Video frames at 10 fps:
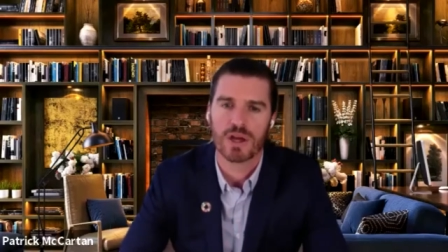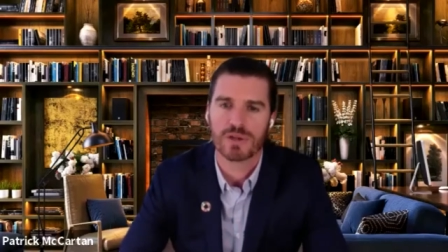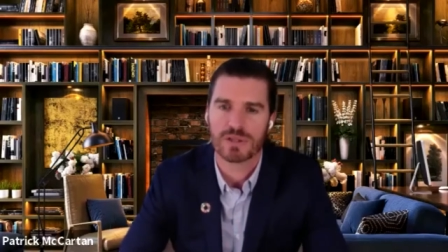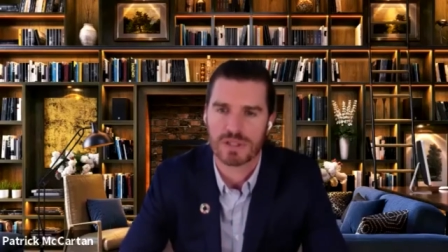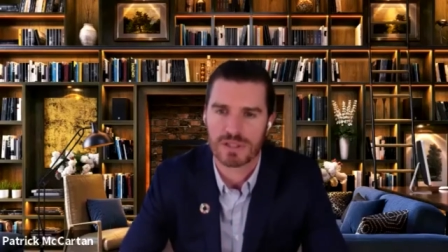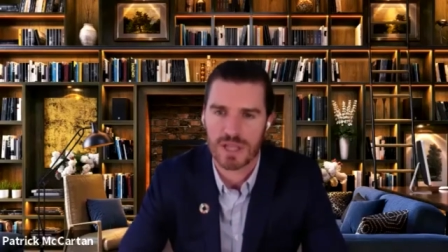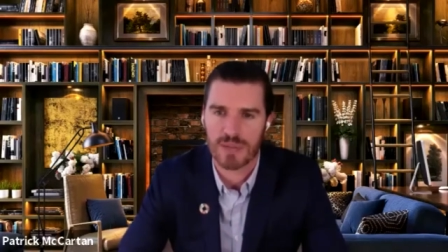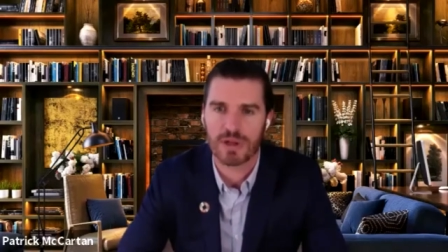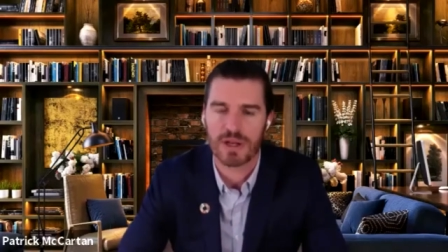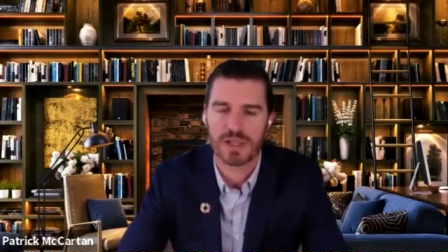to
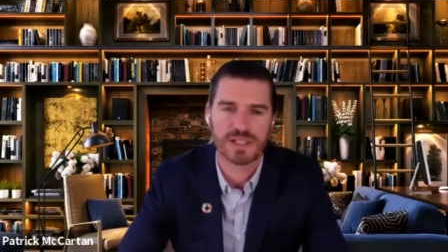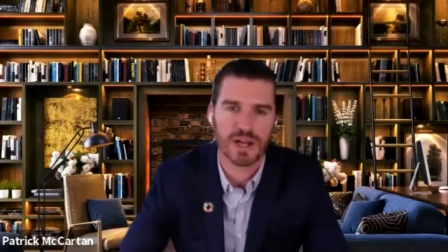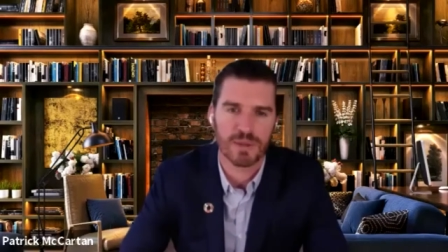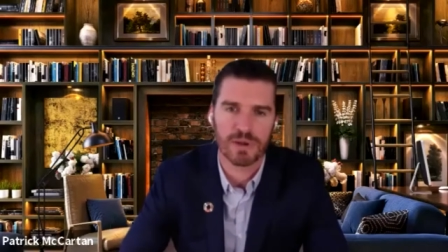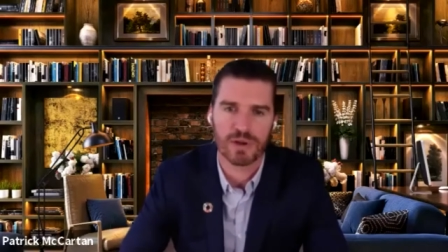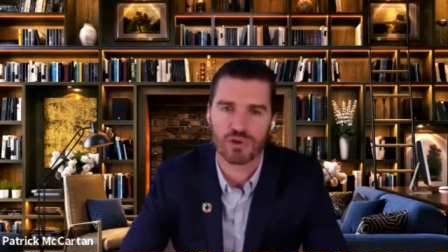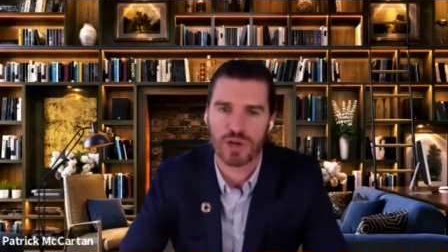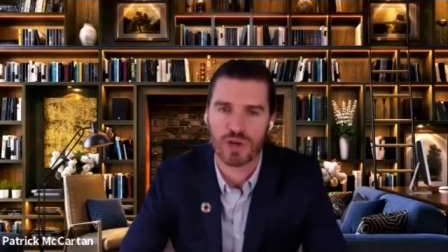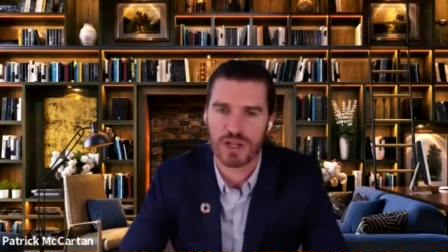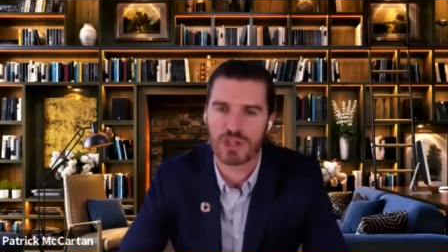systemically set about
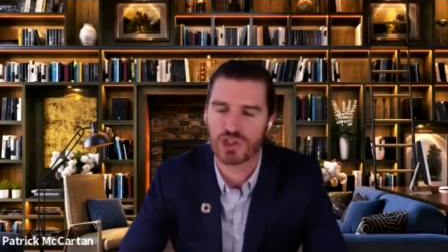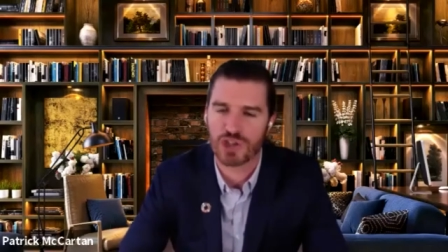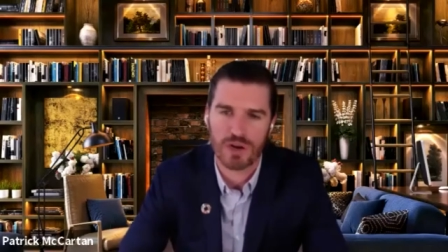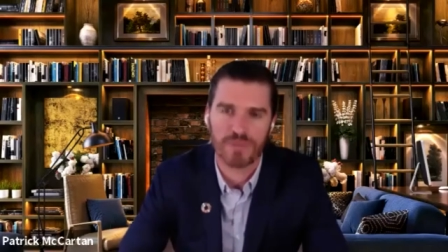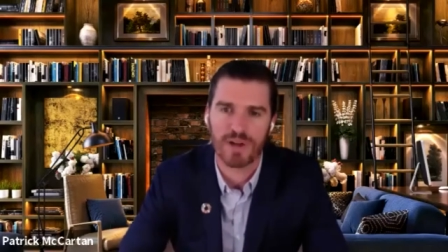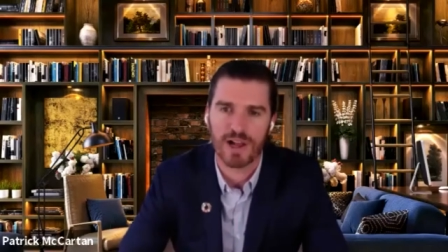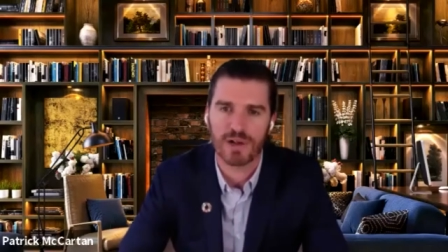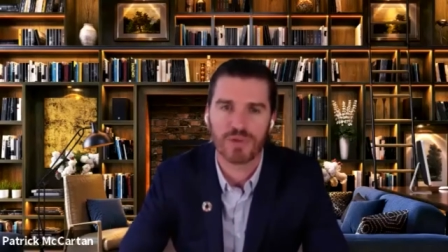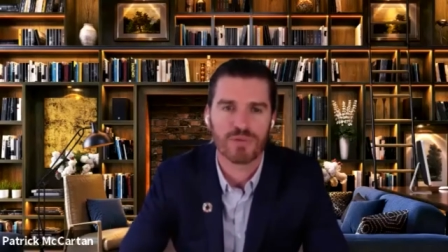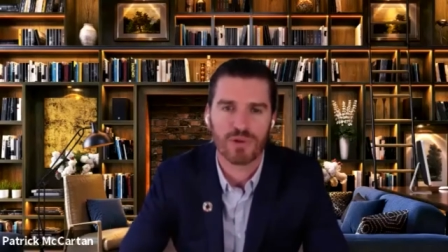creating shared
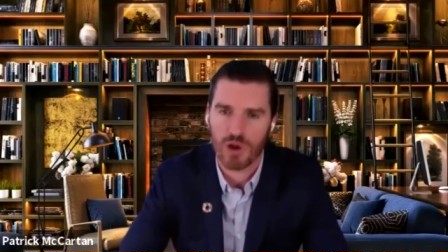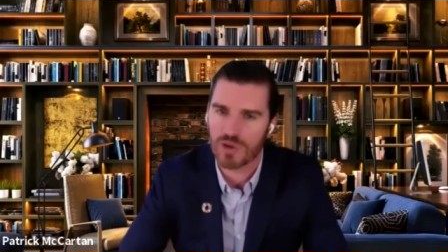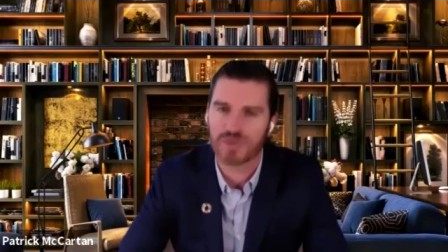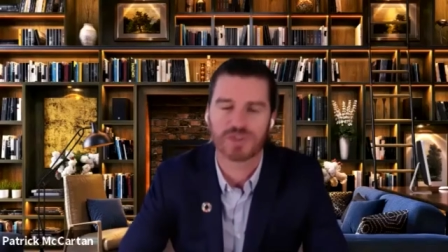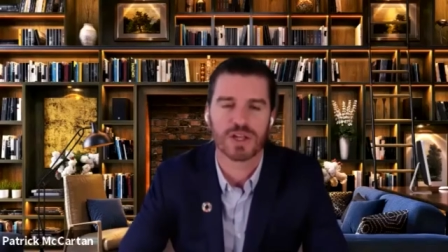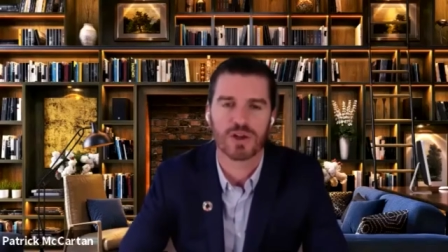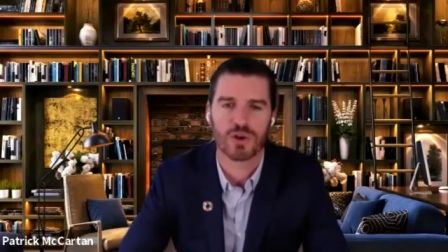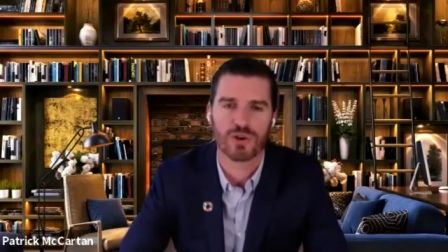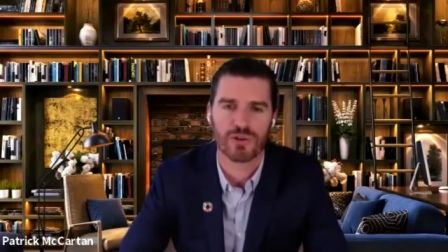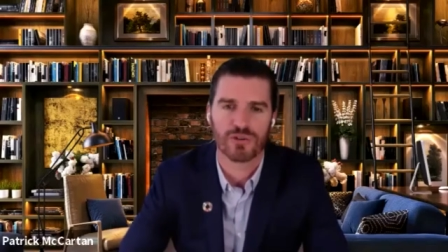value for all
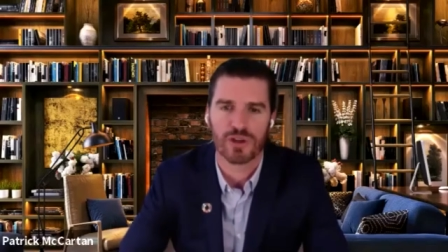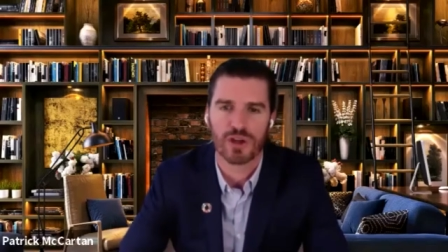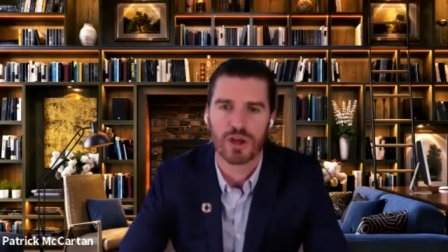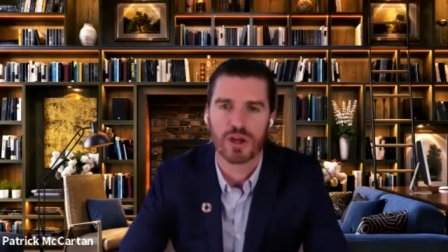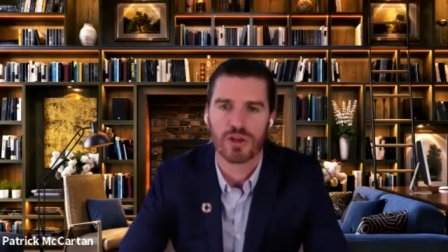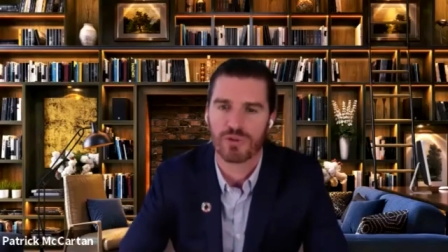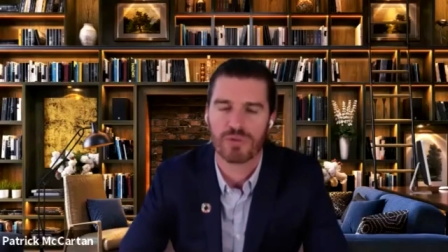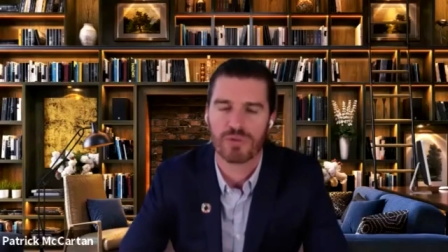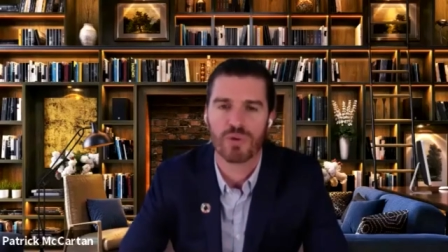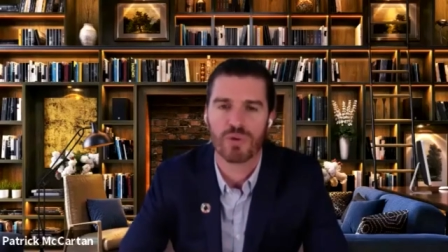stakeholders through
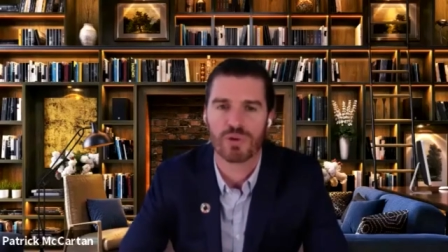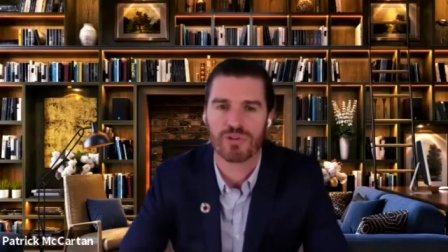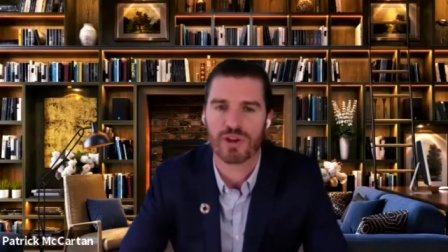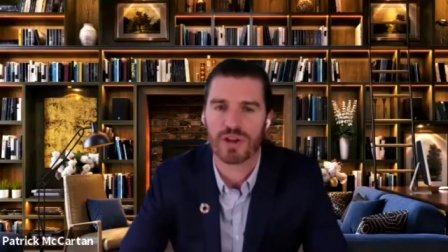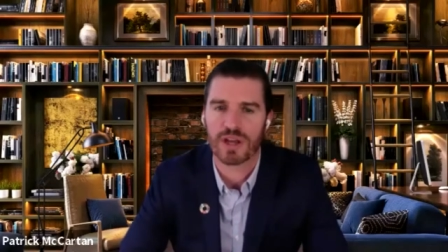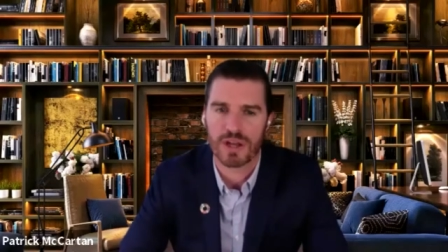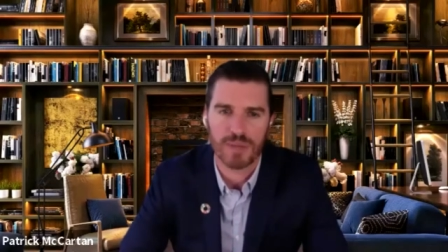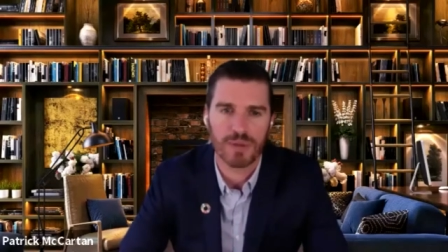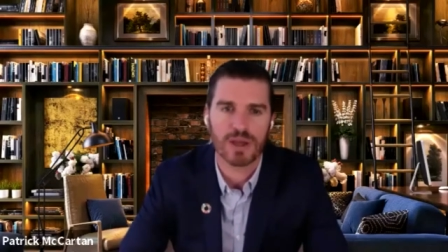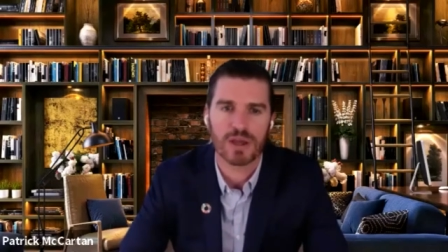a focus on
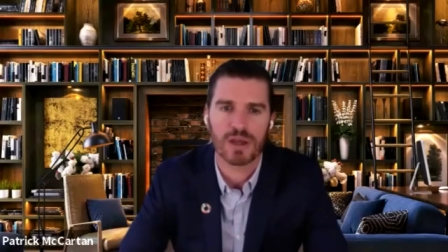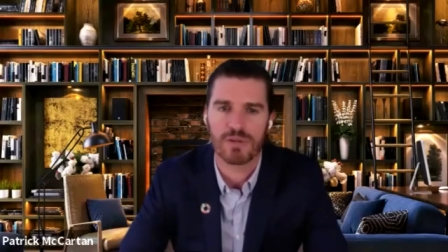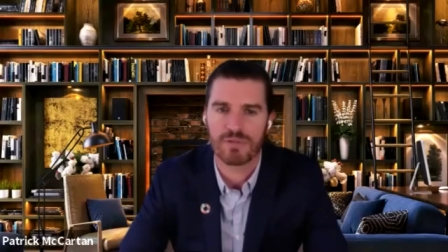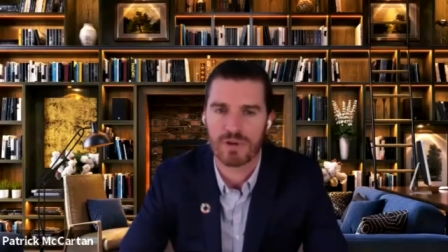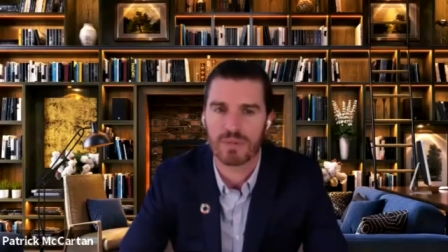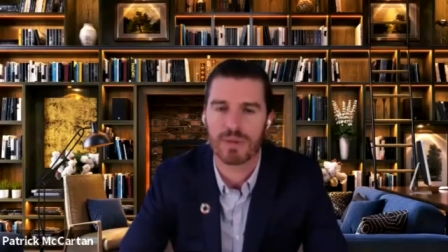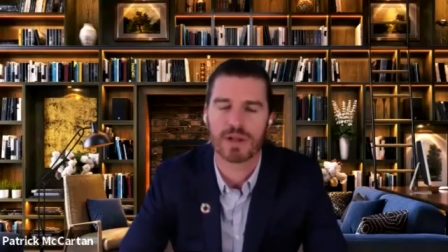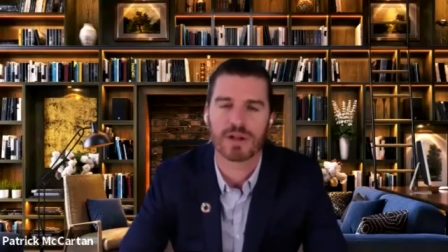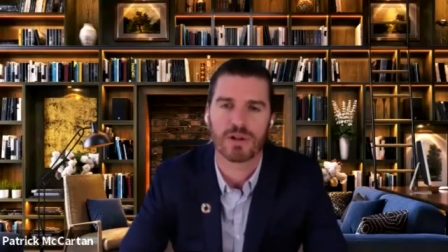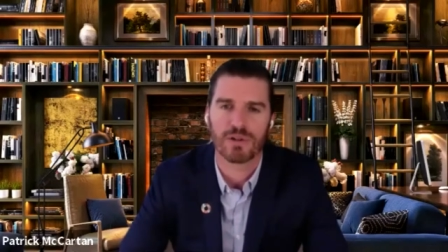economic,
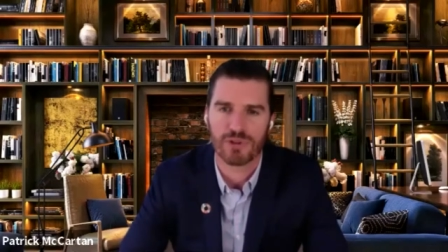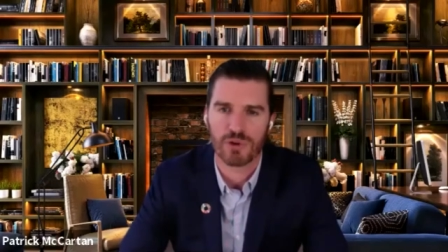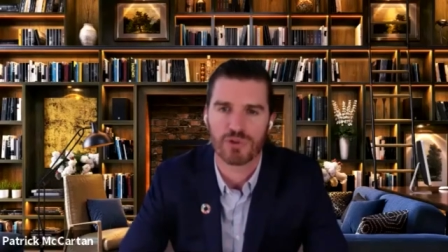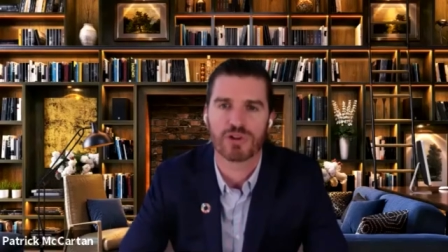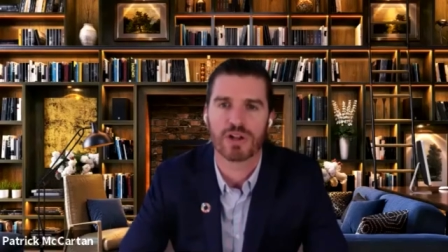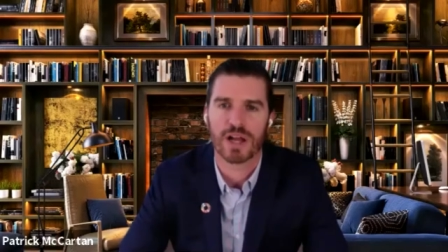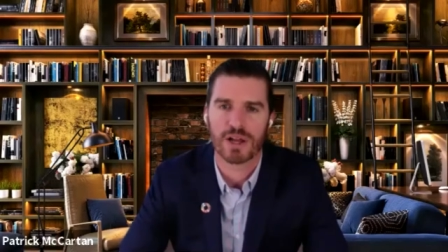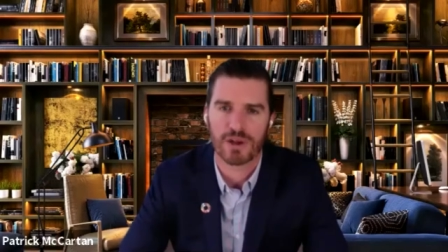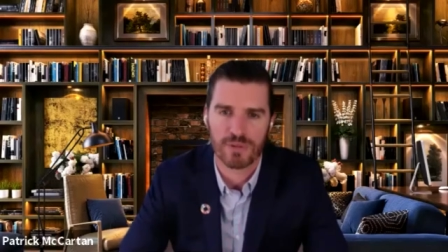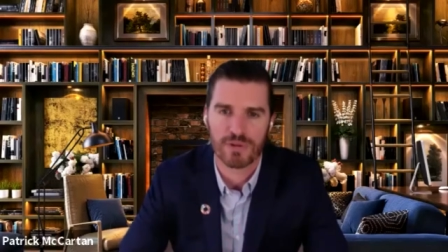environmental, social,
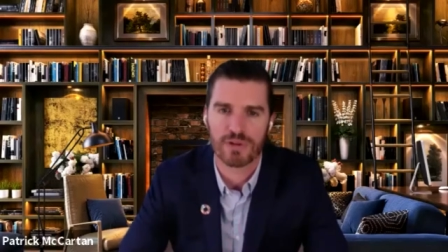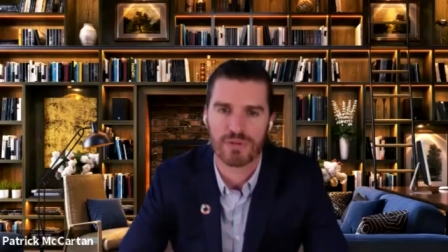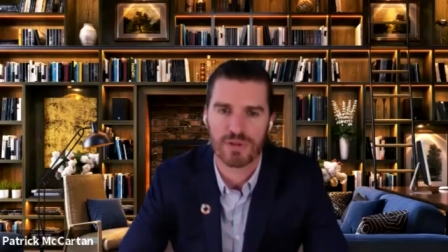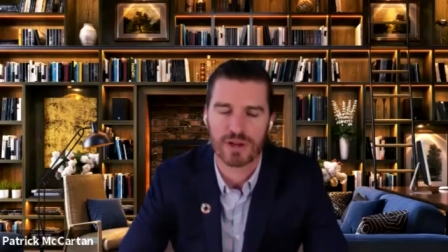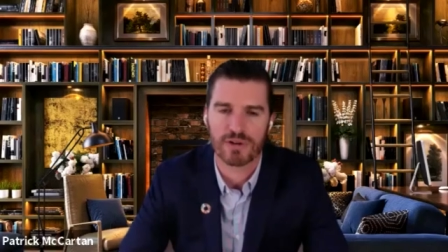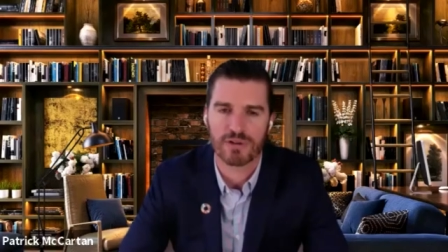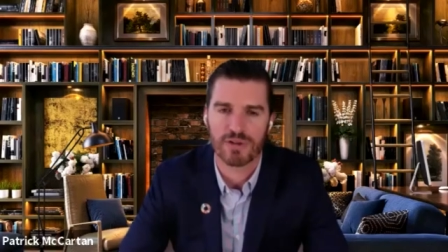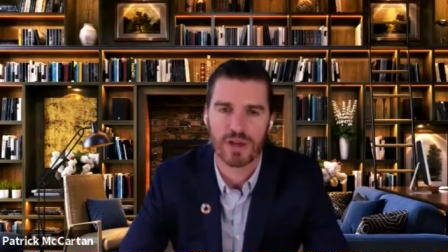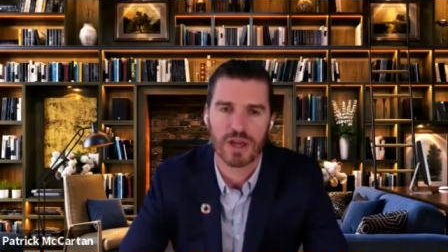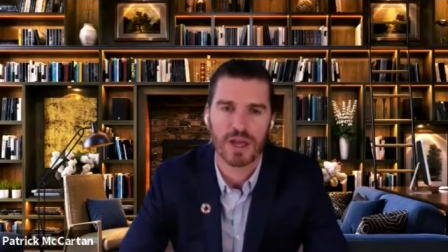and governance factors.